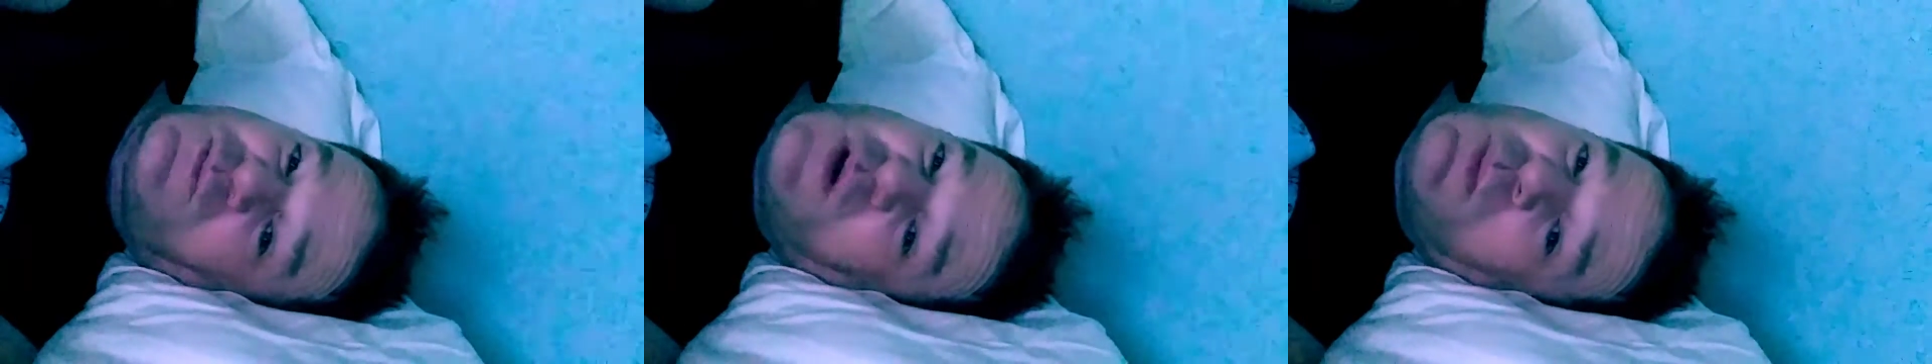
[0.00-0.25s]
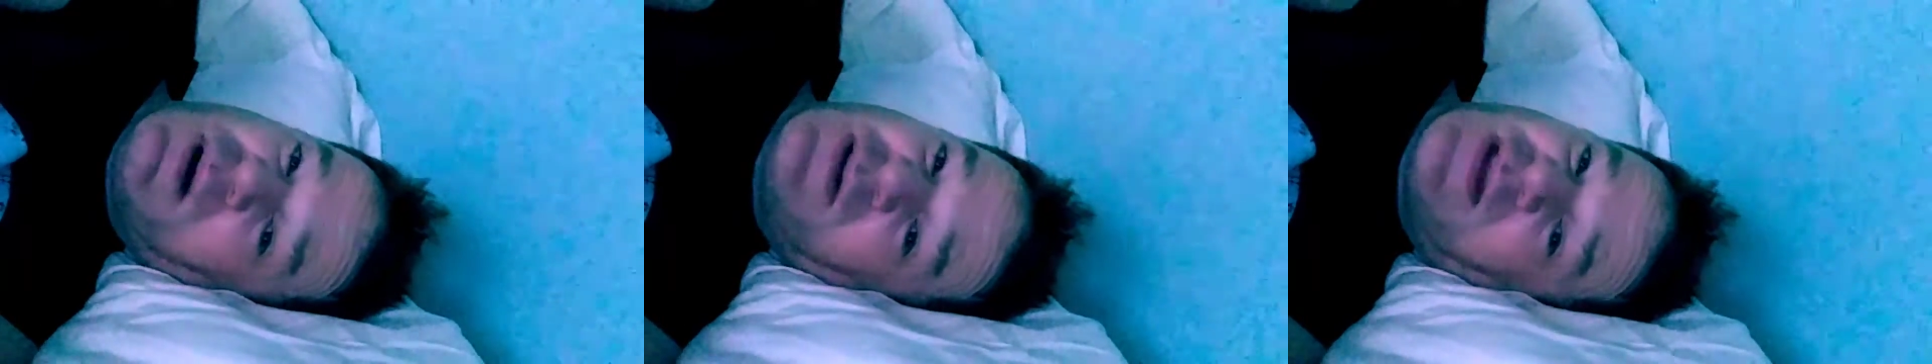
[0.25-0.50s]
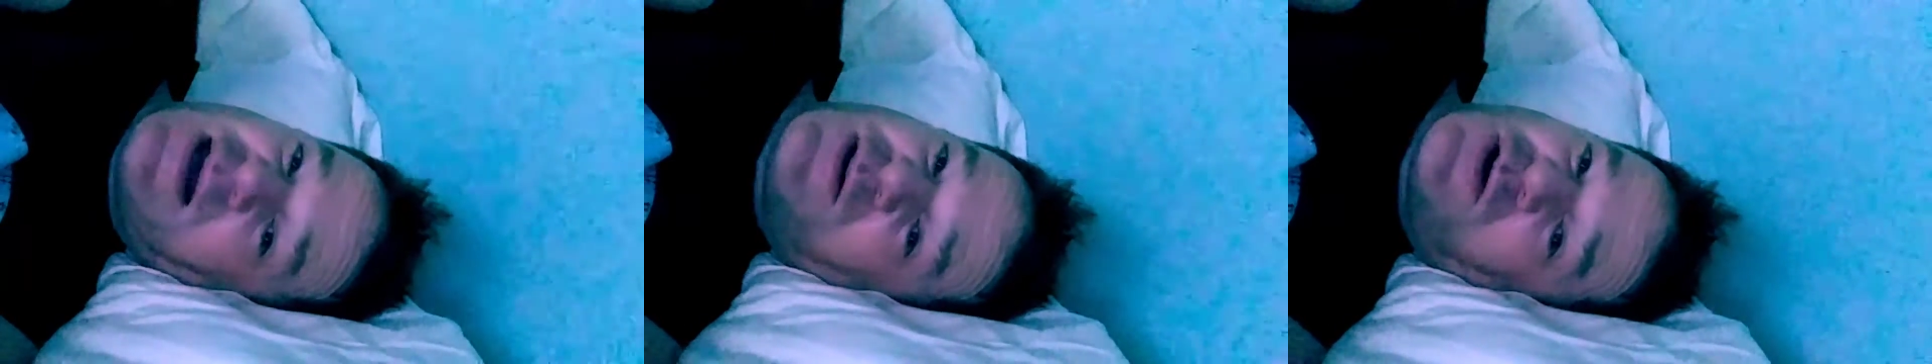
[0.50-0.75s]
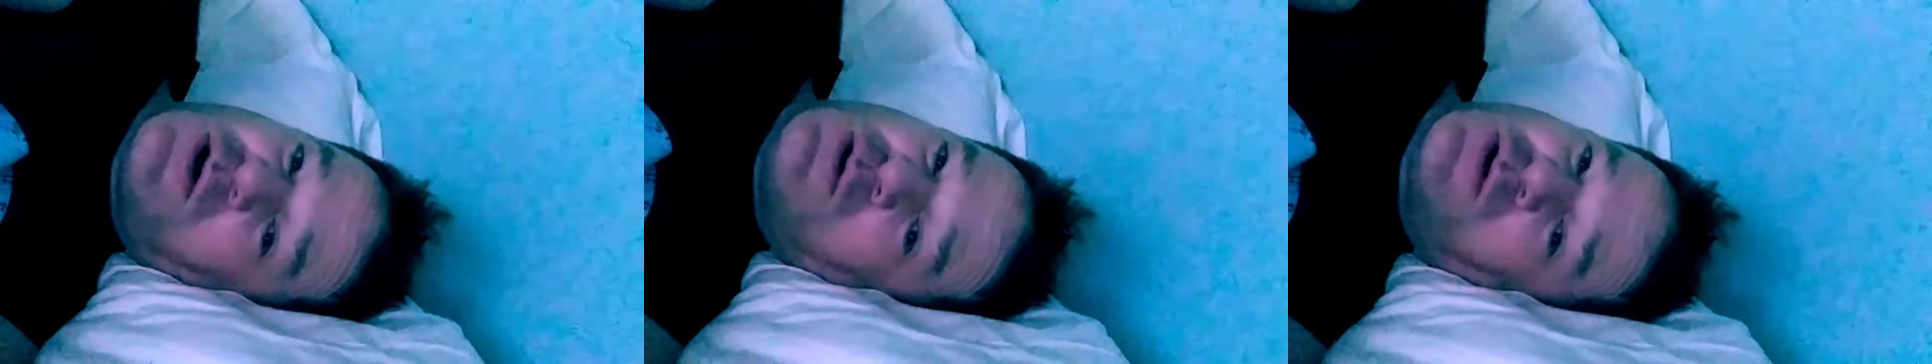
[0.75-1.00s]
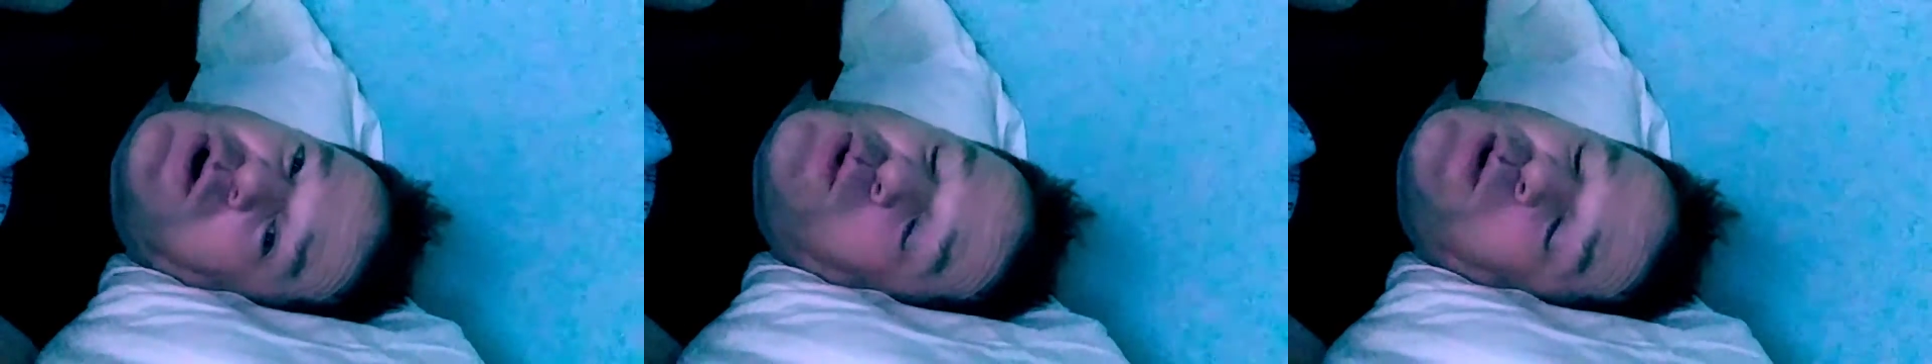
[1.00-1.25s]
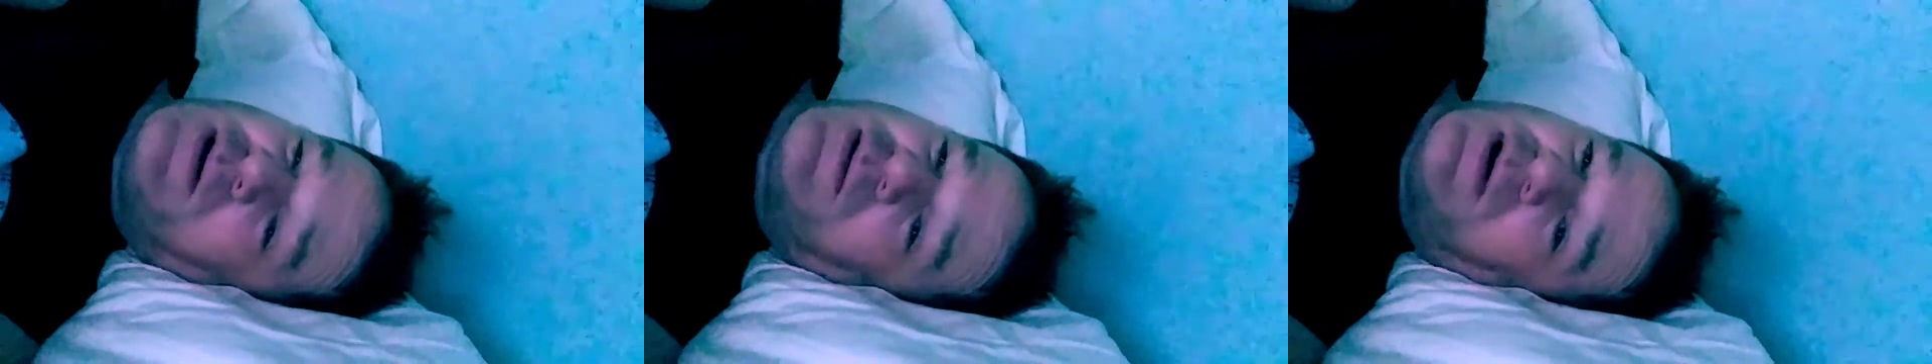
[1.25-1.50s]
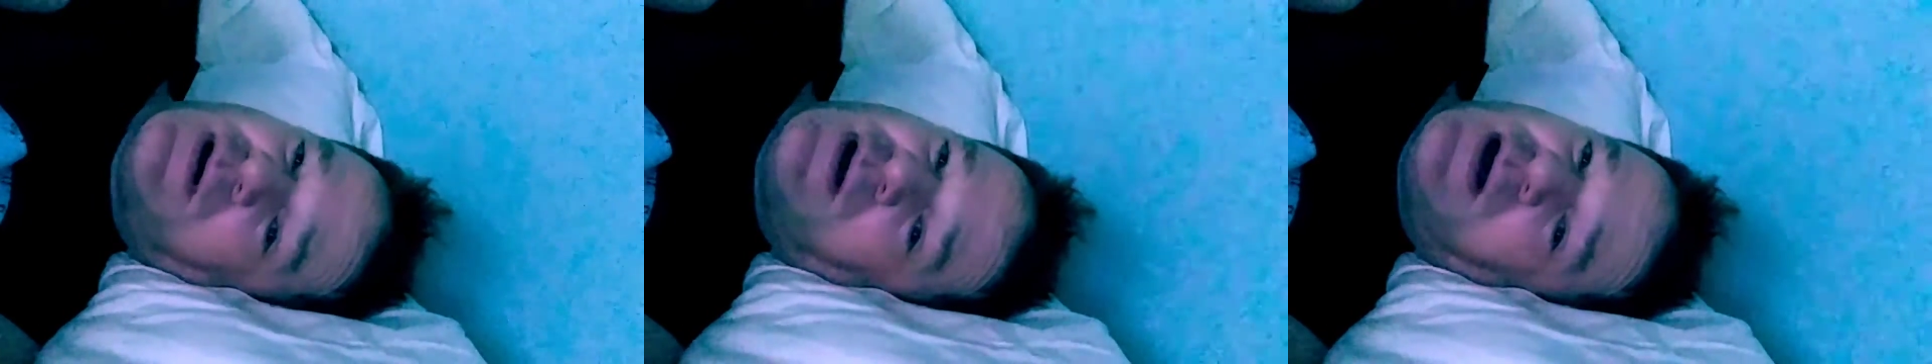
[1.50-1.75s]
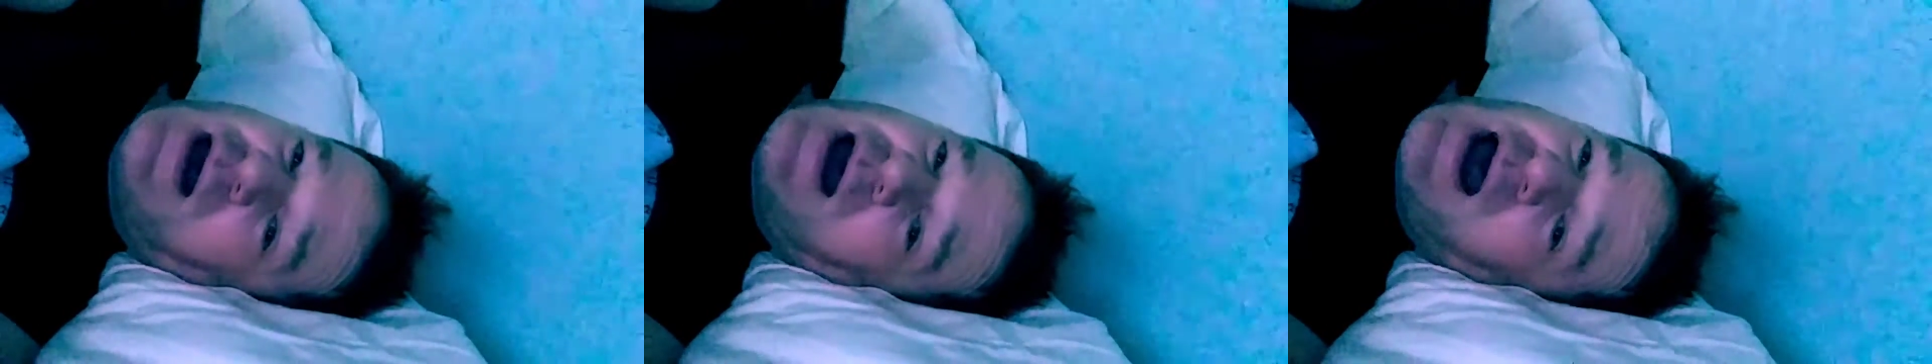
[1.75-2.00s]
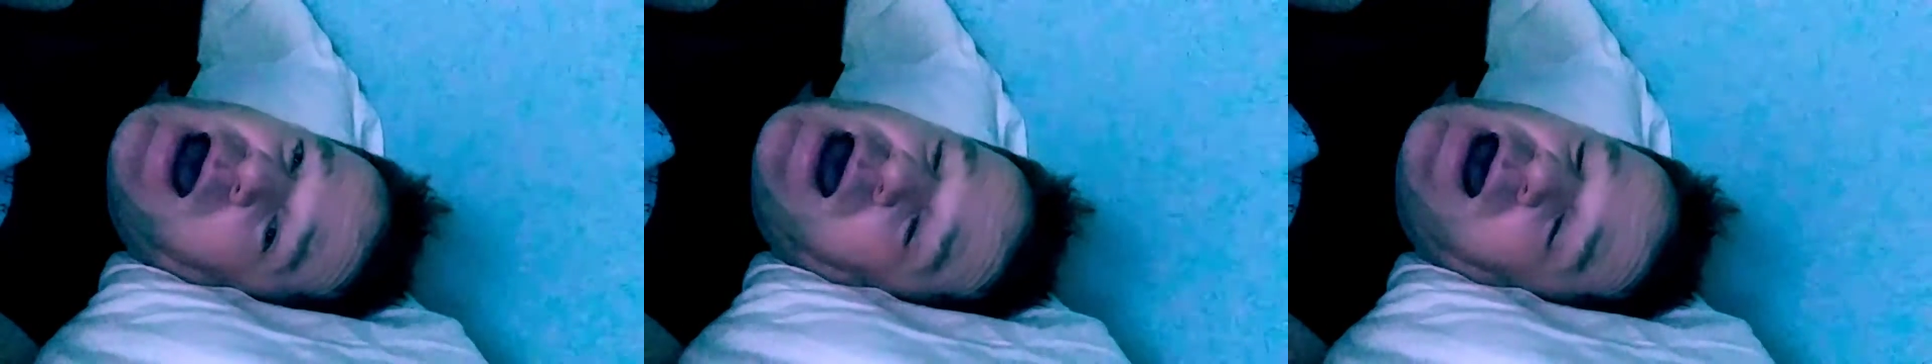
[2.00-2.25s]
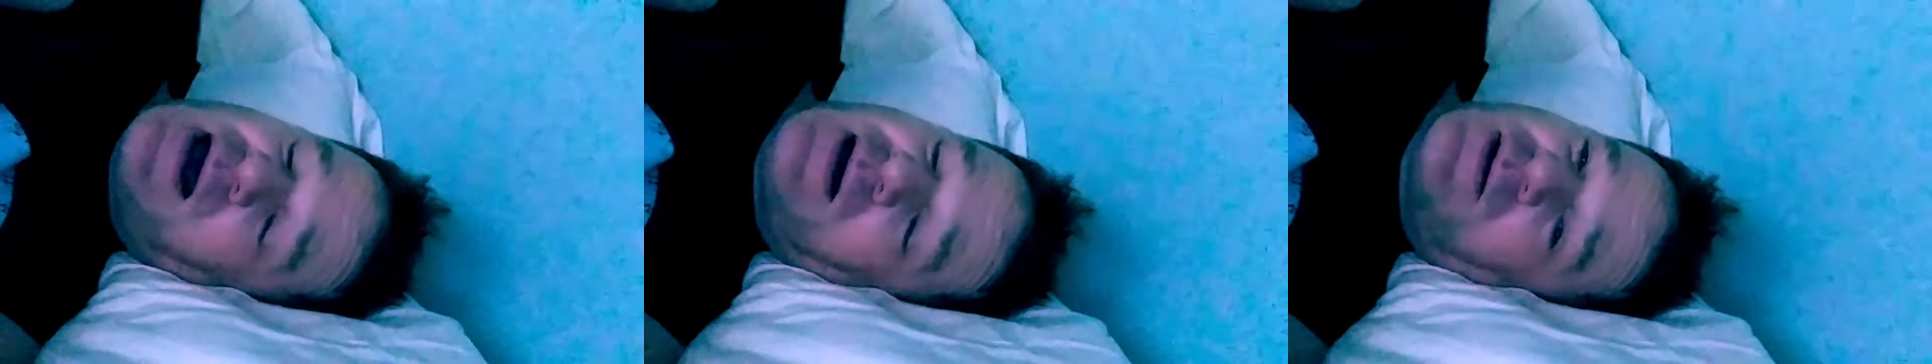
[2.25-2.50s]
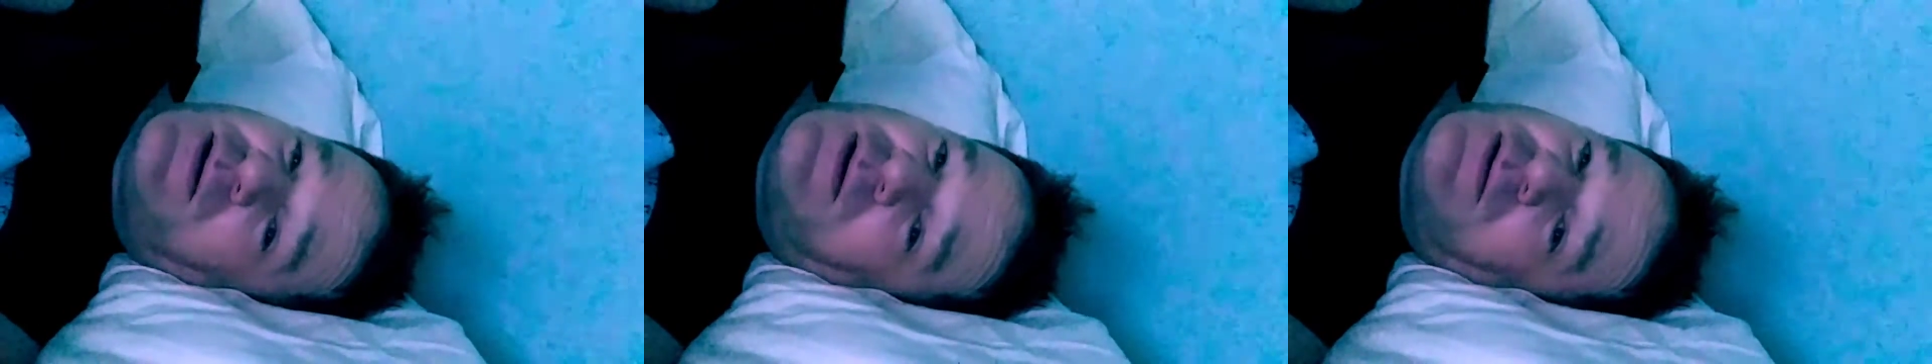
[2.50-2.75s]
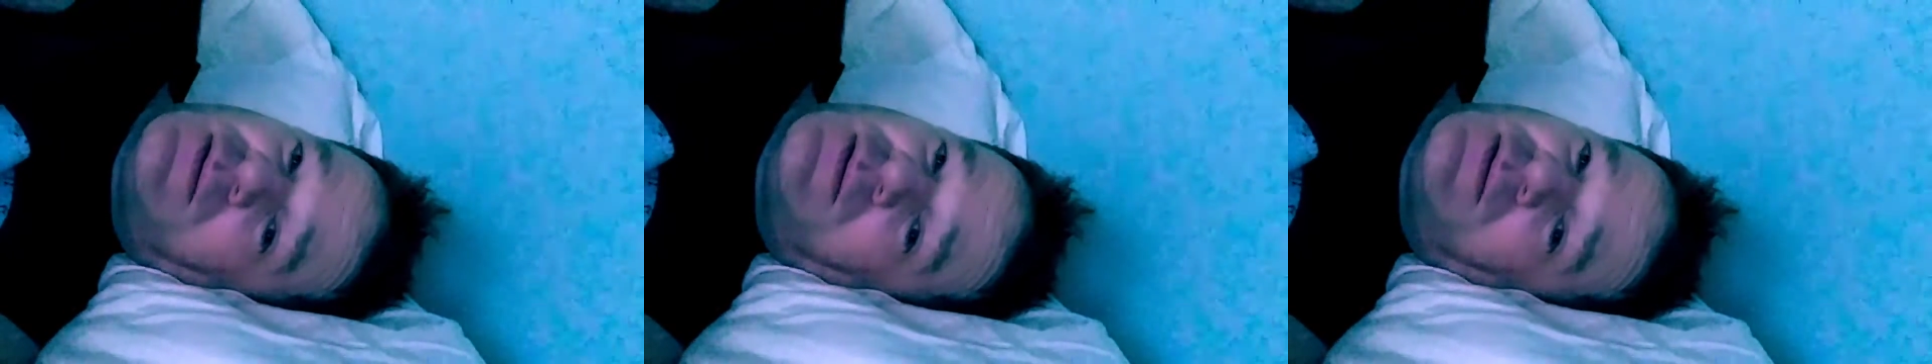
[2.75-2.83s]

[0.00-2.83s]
but they do do it. And